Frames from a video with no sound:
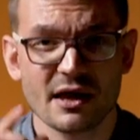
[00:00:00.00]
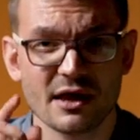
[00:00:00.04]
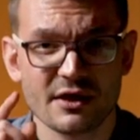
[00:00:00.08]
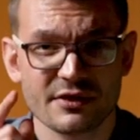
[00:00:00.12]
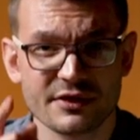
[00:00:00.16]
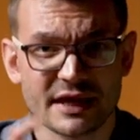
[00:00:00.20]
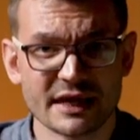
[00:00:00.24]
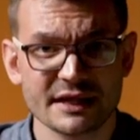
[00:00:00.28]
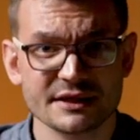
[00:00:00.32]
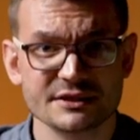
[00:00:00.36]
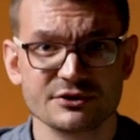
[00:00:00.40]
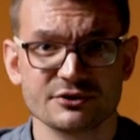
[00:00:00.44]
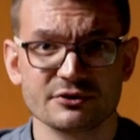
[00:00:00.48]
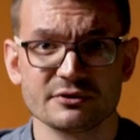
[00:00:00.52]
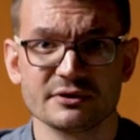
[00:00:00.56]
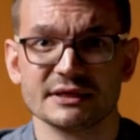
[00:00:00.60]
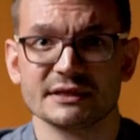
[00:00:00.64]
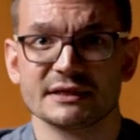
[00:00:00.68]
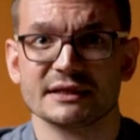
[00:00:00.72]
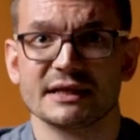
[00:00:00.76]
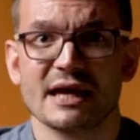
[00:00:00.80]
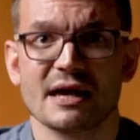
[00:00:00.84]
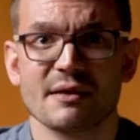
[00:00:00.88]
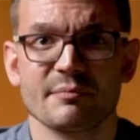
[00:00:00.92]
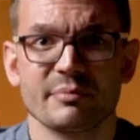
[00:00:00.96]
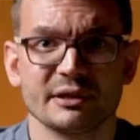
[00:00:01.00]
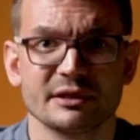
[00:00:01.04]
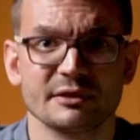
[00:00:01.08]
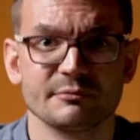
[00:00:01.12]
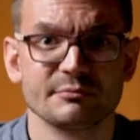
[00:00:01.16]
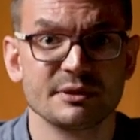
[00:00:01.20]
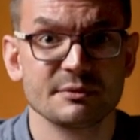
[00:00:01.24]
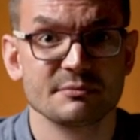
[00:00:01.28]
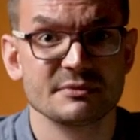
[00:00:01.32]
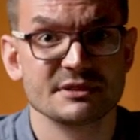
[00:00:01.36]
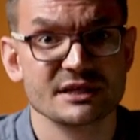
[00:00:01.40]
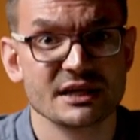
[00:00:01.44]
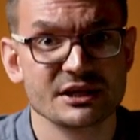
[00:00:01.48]
Thanks to it, campaign
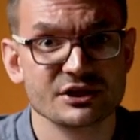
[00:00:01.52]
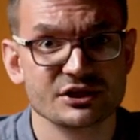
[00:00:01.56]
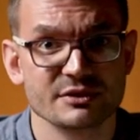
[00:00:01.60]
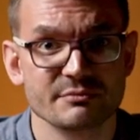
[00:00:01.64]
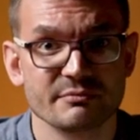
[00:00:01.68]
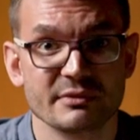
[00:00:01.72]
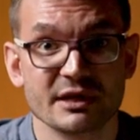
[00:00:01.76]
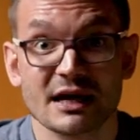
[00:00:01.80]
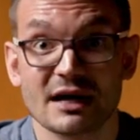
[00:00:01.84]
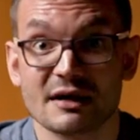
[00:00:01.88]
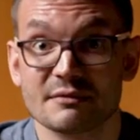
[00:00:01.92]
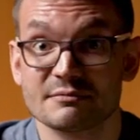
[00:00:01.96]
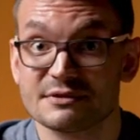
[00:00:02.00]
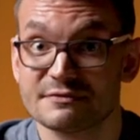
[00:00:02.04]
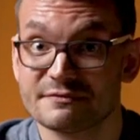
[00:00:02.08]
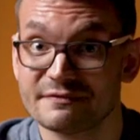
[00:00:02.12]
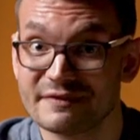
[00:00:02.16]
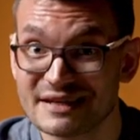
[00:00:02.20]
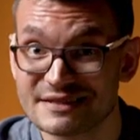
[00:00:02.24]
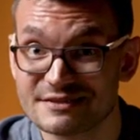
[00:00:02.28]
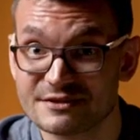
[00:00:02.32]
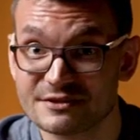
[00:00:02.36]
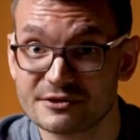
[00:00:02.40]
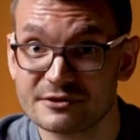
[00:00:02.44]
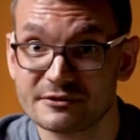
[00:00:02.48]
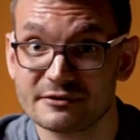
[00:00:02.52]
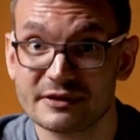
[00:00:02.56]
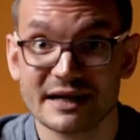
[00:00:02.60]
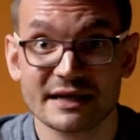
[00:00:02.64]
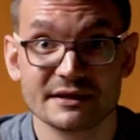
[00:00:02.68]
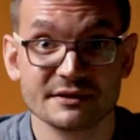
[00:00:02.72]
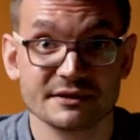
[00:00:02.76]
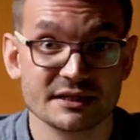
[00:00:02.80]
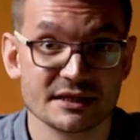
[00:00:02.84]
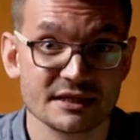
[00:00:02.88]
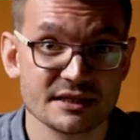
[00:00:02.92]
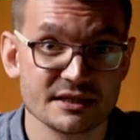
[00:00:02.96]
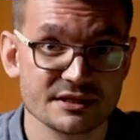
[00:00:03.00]
optimization becomes faster
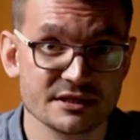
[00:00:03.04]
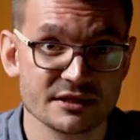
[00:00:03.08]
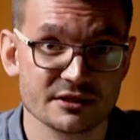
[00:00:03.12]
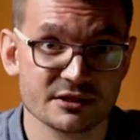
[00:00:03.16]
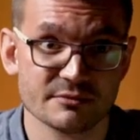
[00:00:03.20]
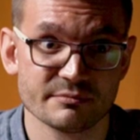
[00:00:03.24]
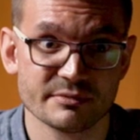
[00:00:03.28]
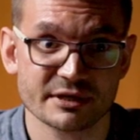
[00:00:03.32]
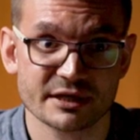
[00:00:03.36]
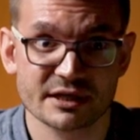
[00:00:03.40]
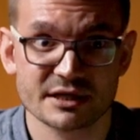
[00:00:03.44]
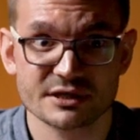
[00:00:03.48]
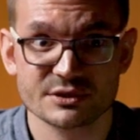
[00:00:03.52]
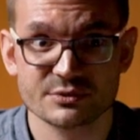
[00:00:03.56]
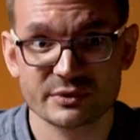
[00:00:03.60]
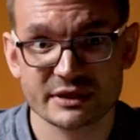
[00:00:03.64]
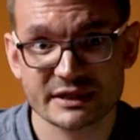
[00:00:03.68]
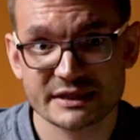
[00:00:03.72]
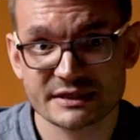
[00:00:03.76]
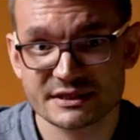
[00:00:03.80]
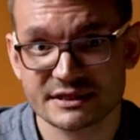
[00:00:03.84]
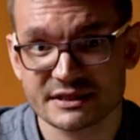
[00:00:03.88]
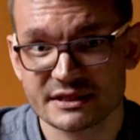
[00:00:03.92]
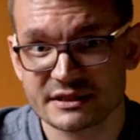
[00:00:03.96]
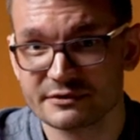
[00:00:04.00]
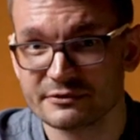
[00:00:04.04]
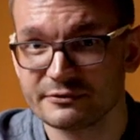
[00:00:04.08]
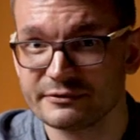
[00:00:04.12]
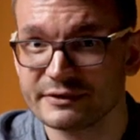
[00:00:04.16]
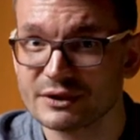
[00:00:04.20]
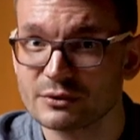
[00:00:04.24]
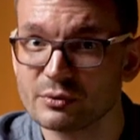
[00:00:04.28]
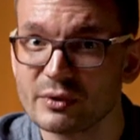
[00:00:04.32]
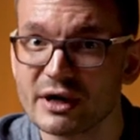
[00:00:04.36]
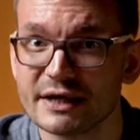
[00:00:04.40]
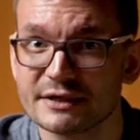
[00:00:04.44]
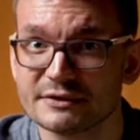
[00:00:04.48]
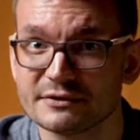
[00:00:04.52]
and easier because we can see the
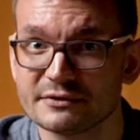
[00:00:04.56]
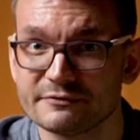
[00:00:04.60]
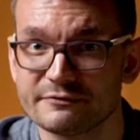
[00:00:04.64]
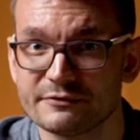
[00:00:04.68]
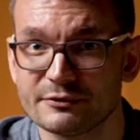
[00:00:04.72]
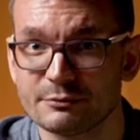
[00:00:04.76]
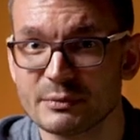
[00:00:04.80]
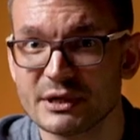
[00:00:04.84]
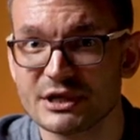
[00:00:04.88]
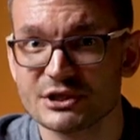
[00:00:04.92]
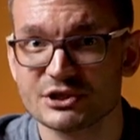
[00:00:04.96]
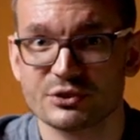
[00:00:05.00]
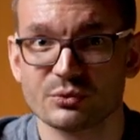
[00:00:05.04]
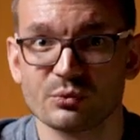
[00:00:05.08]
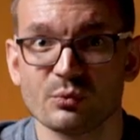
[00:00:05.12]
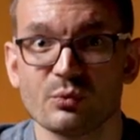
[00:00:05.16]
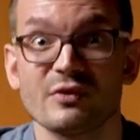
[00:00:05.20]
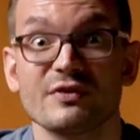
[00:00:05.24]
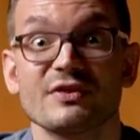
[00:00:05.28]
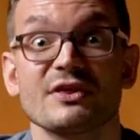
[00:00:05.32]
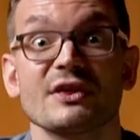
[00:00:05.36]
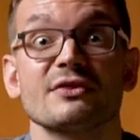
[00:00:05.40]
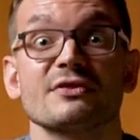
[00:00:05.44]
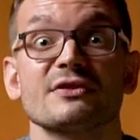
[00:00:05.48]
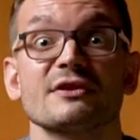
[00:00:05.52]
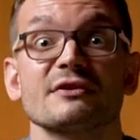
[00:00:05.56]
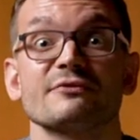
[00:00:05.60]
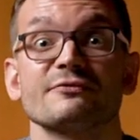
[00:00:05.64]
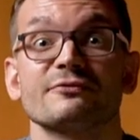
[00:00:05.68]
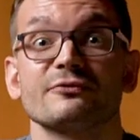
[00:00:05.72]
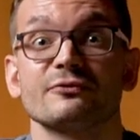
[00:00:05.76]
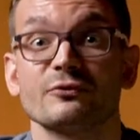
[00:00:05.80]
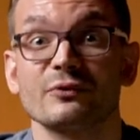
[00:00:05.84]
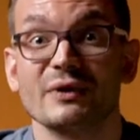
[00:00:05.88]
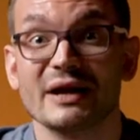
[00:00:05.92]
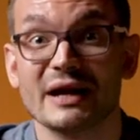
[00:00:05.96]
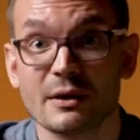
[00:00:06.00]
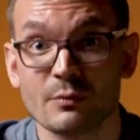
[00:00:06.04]
required information within the
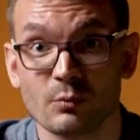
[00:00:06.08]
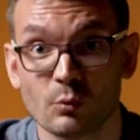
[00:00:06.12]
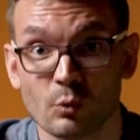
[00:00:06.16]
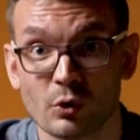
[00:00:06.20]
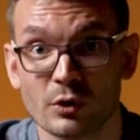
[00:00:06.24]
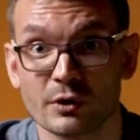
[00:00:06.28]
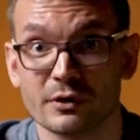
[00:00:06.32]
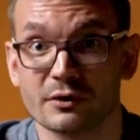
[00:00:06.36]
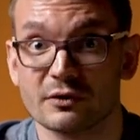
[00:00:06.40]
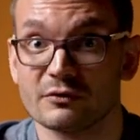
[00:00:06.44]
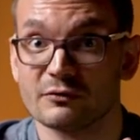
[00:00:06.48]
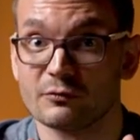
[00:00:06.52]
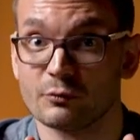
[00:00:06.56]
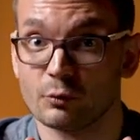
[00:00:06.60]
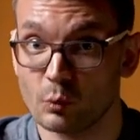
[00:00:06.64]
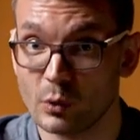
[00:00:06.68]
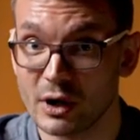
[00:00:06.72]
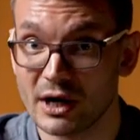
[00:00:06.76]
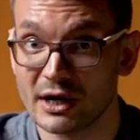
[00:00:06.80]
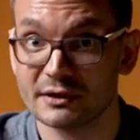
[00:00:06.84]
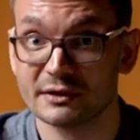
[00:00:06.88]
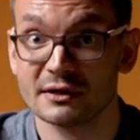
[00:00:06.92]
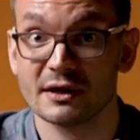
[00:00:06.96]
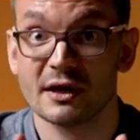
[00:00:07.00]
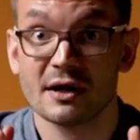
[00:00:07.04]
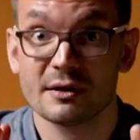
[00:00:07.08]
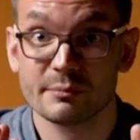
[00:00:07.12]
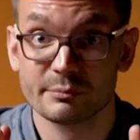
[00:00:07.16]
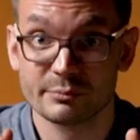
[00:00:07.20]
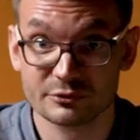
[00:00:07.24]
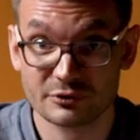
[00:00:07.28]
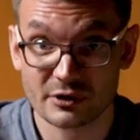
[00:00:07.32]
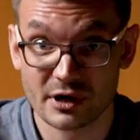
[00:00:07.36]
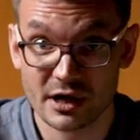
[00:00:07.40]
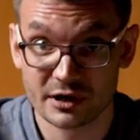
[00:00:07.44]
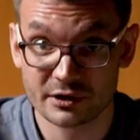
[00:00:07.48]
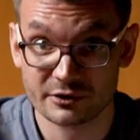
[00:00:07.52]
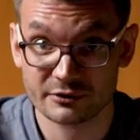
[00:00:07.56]
framework of one
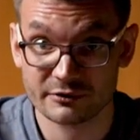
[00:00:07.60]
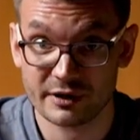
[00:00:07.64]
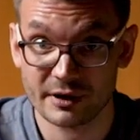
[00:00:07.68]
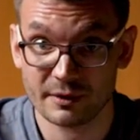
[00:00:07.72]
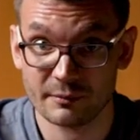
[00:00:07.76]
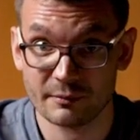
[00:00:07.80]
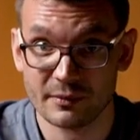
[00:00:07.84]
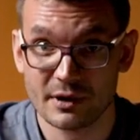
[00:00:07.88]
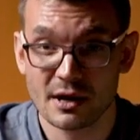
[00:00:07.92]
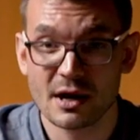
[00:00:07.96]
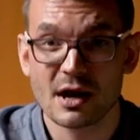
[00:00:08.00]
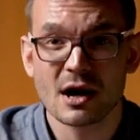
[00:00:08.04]
program.